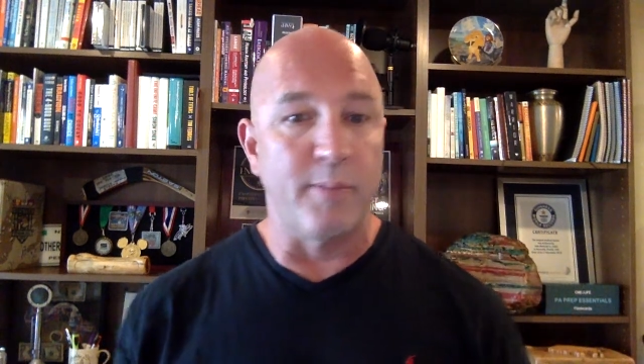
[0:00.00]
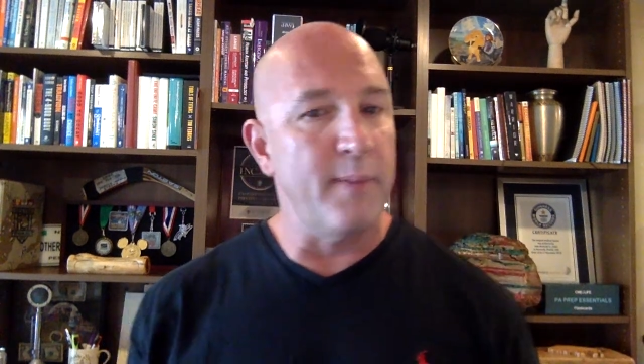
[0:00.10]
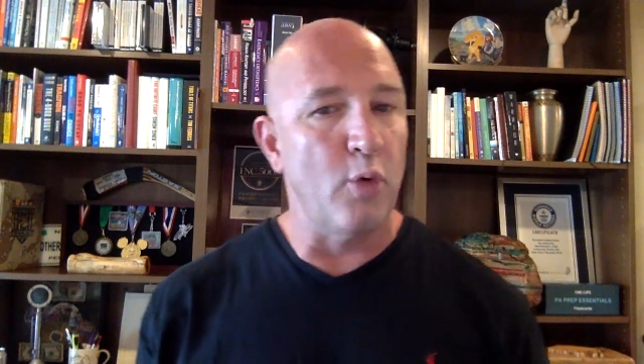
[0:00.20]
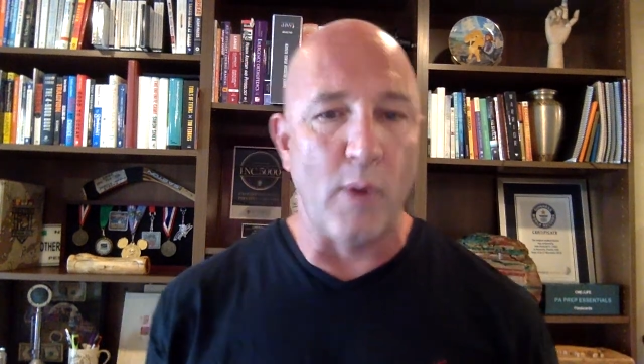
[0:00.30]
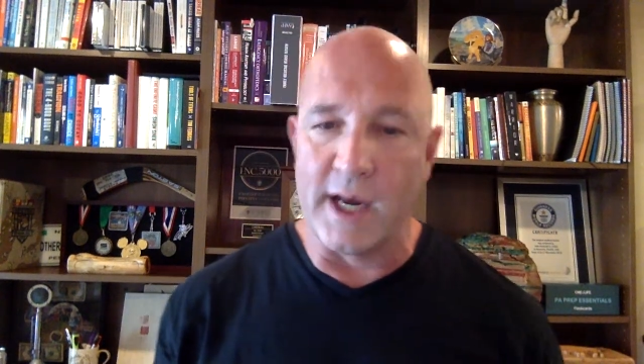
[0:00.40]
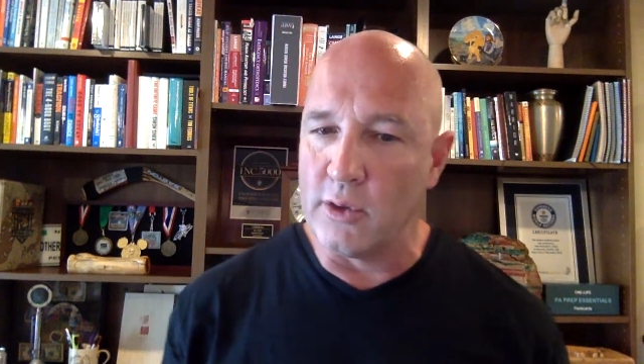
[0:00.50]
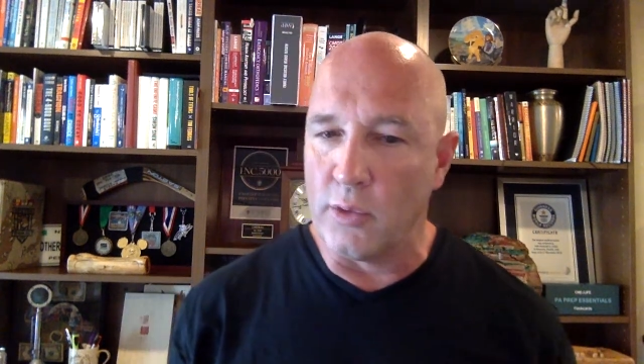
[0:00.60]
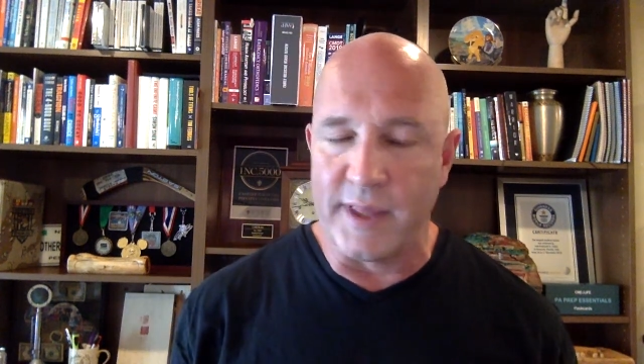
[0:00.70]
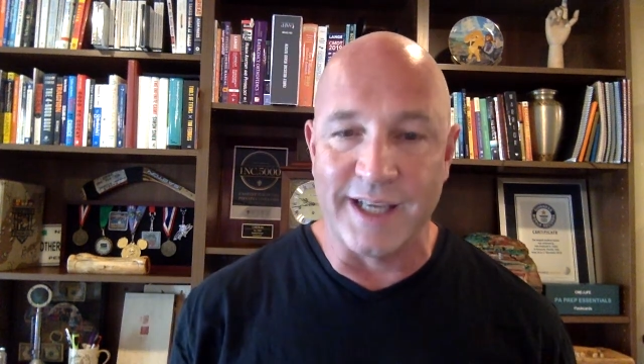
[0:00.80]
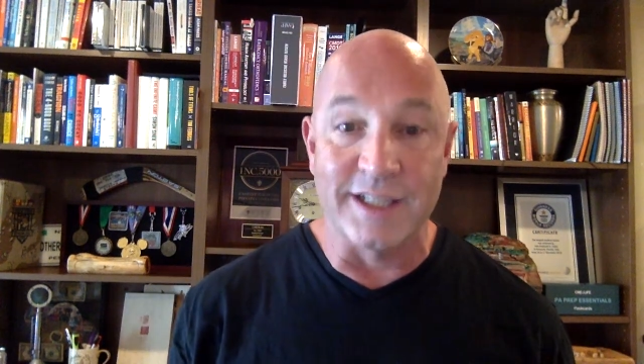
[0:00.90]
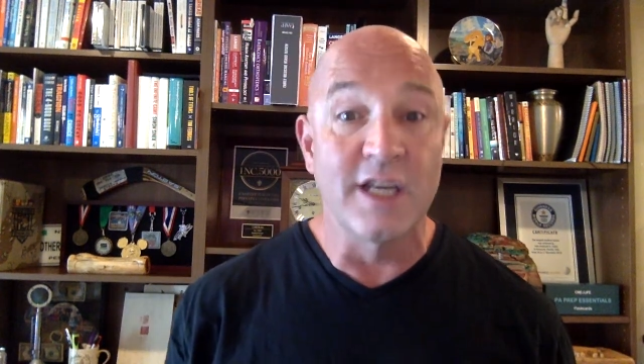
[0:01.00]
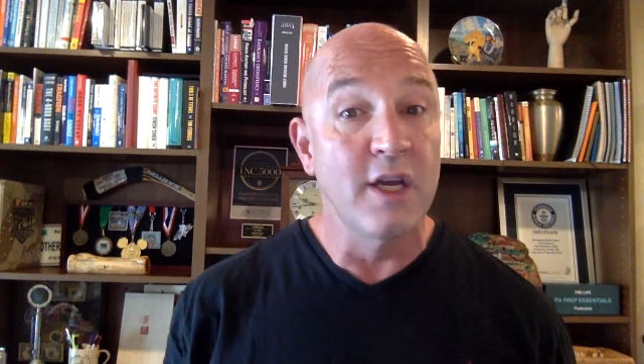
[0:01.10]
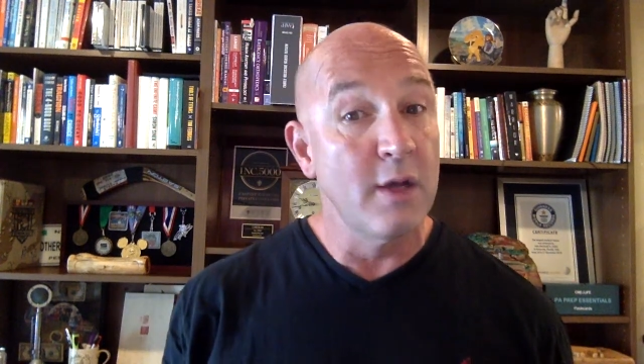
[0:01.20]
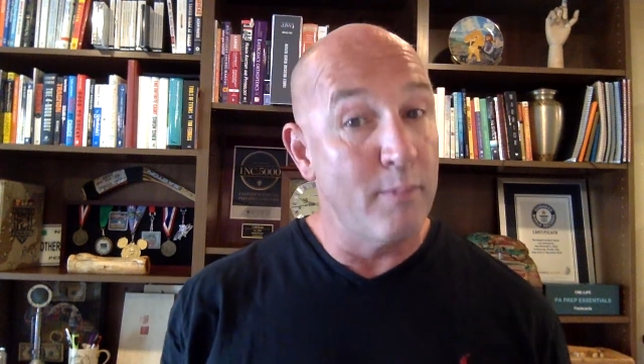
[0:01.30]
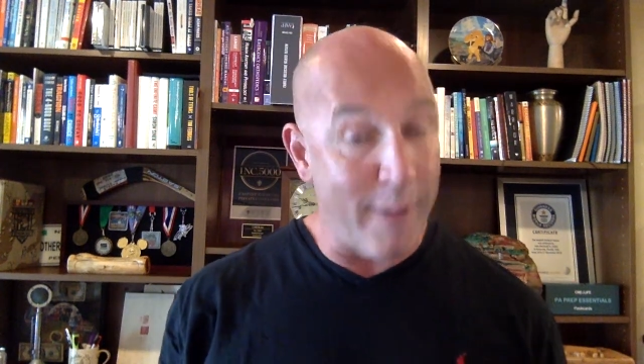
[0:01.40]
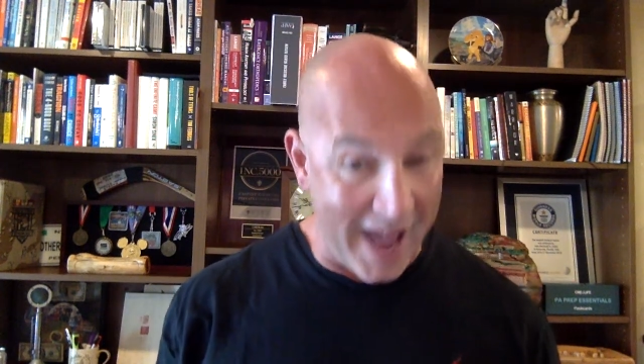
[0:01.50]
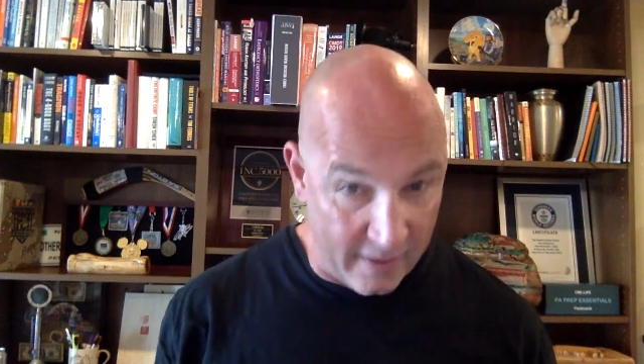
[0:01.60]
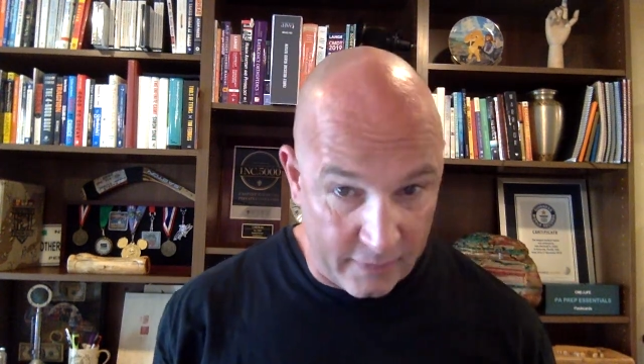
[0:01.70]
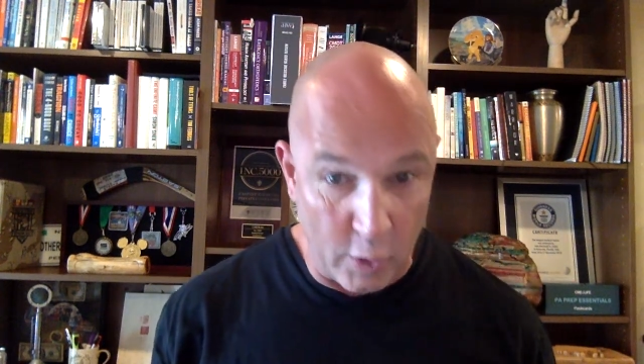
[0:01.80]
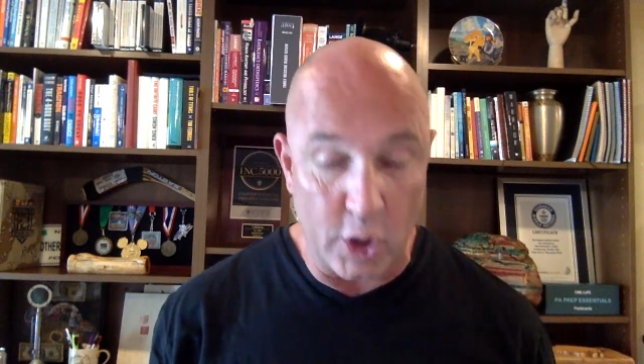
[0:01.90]
People want to do things back
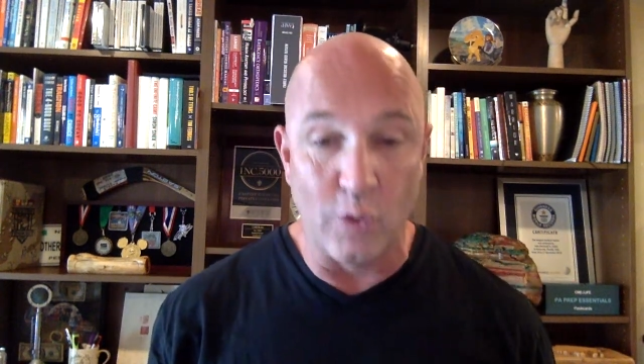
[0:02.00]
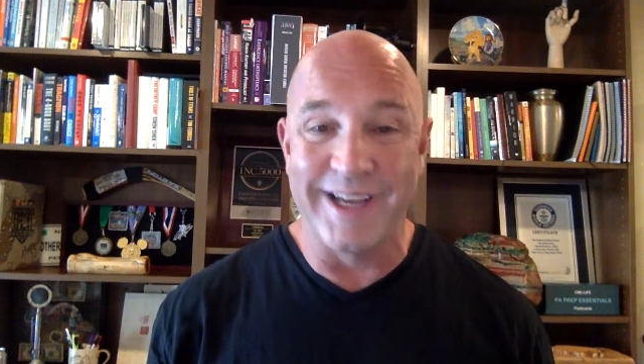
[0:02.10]
for you.